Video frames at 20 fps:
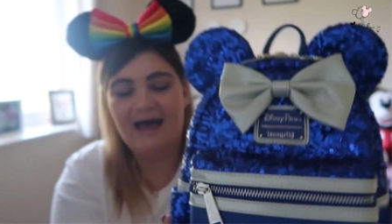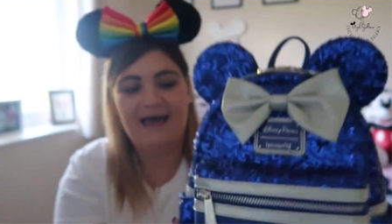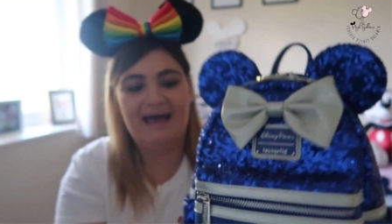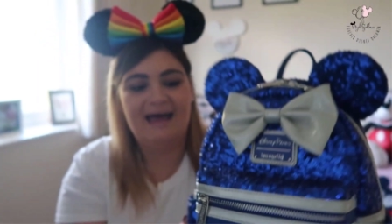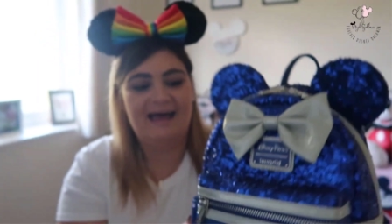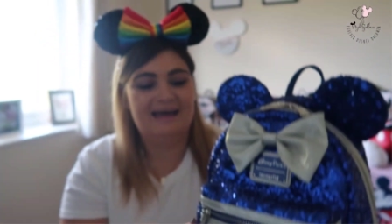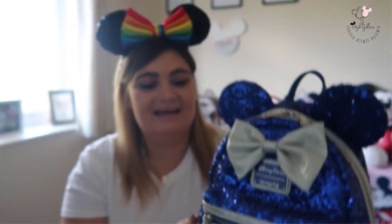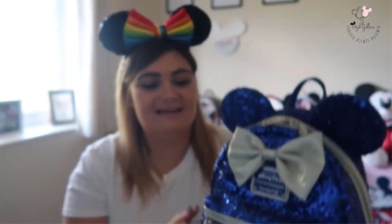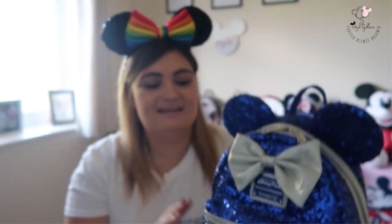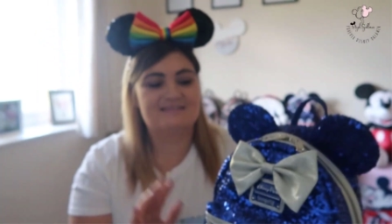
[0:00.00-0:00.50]

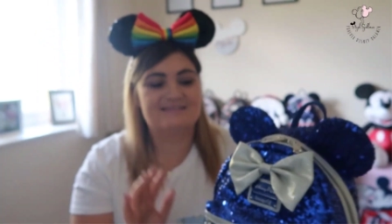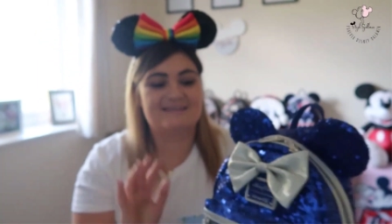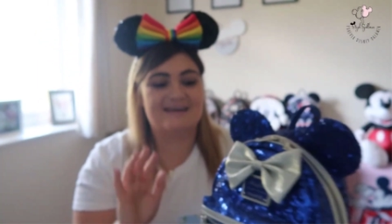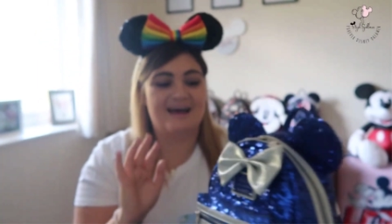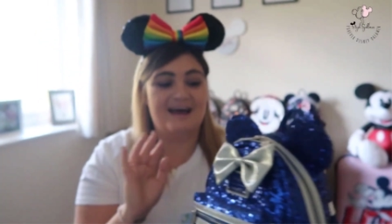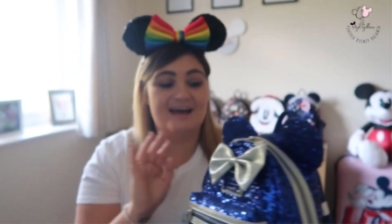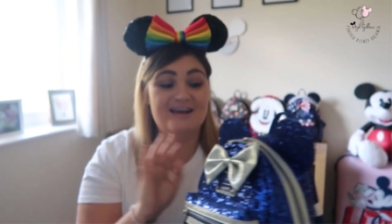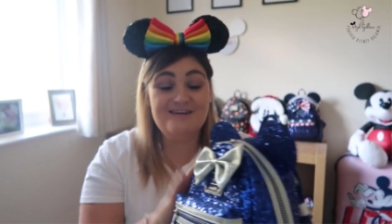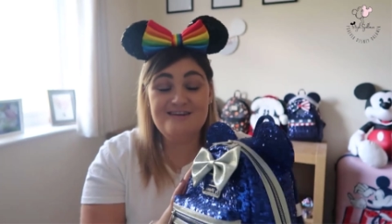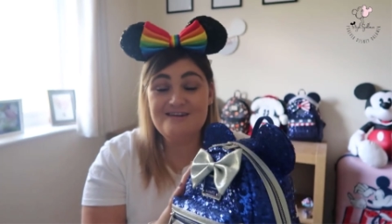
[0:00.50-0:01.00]
And
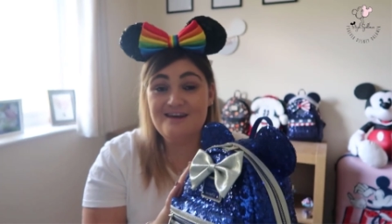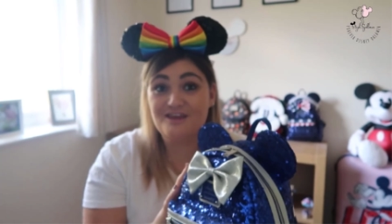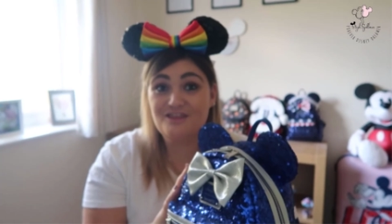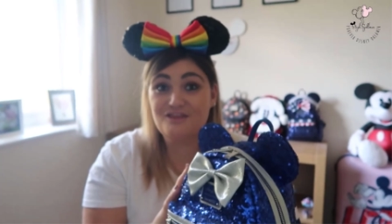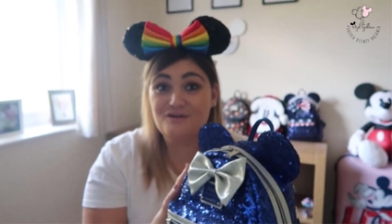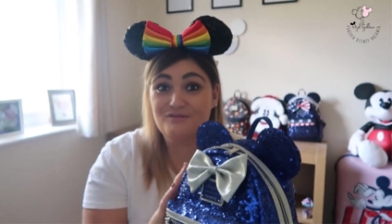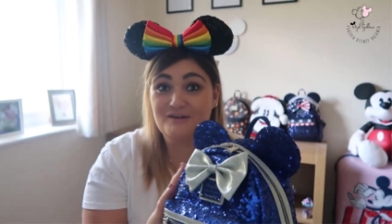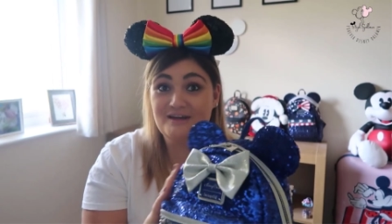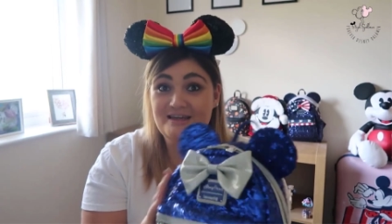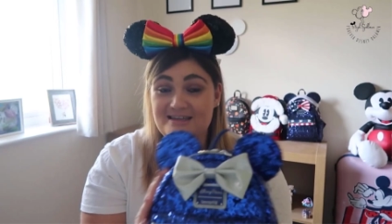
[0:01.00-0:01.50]

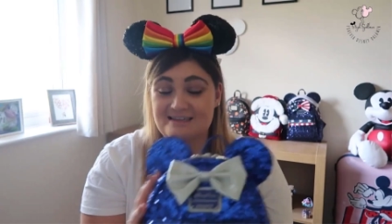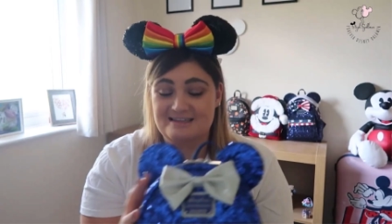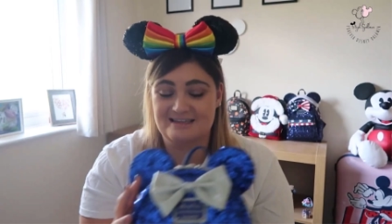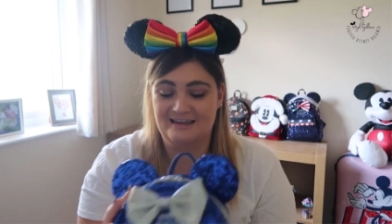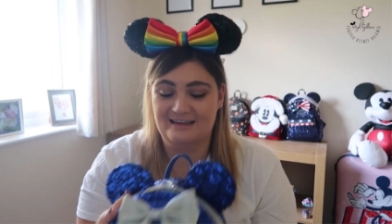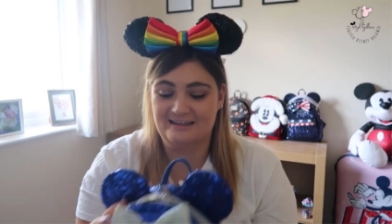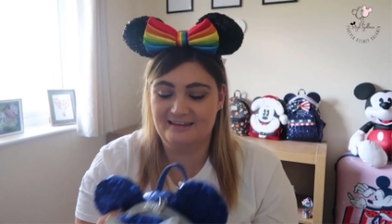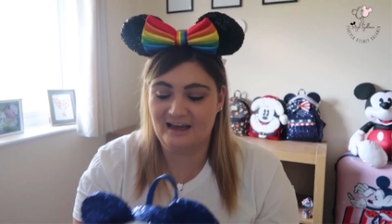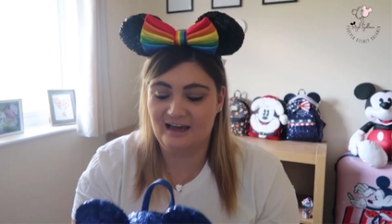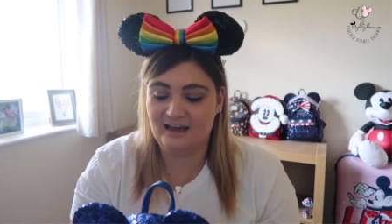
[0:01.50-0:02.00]
another
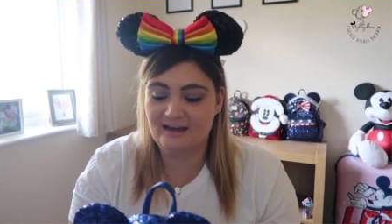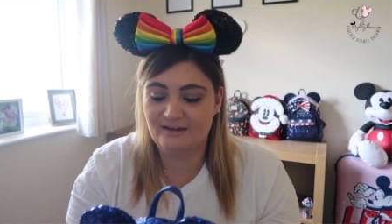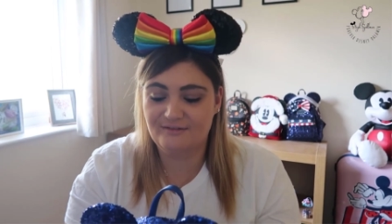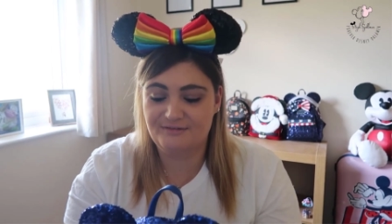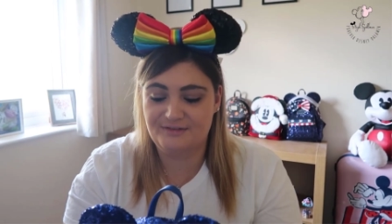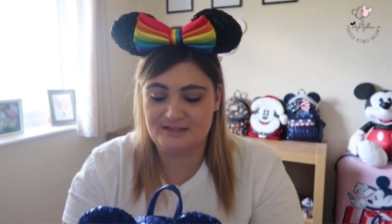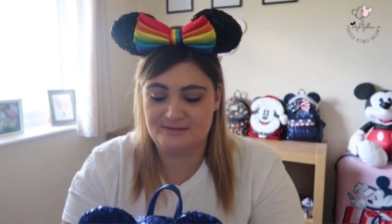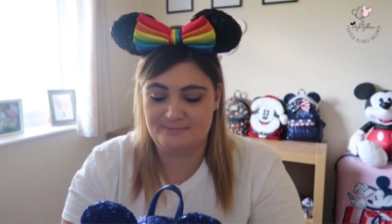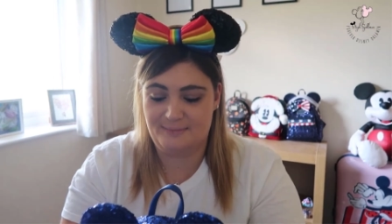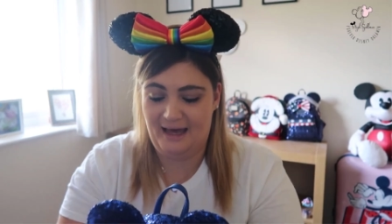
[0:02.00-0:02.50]
reason that I
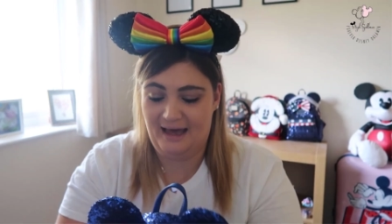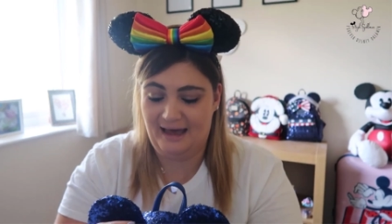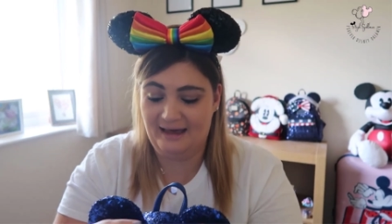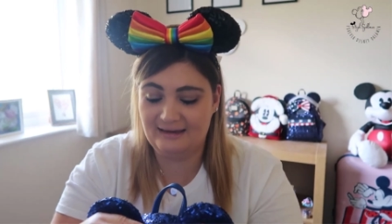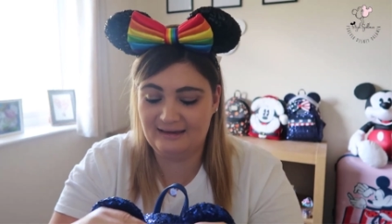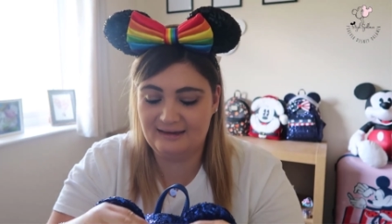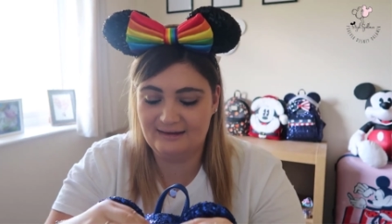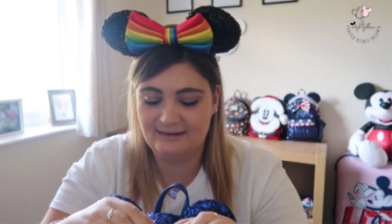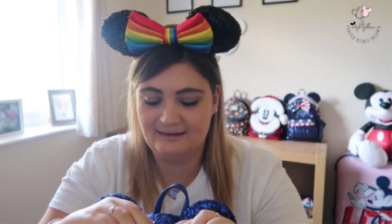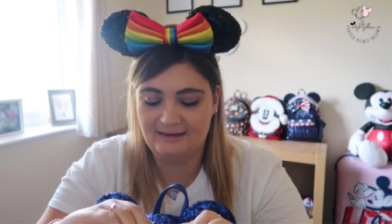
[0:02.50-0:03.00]
love this
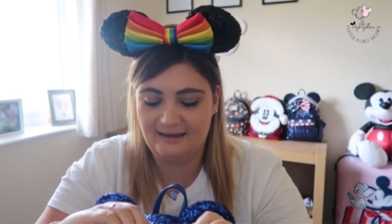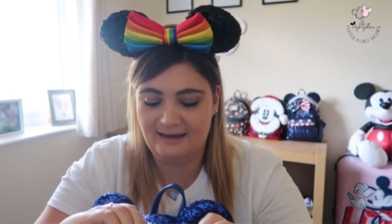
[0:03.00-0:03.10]
bag,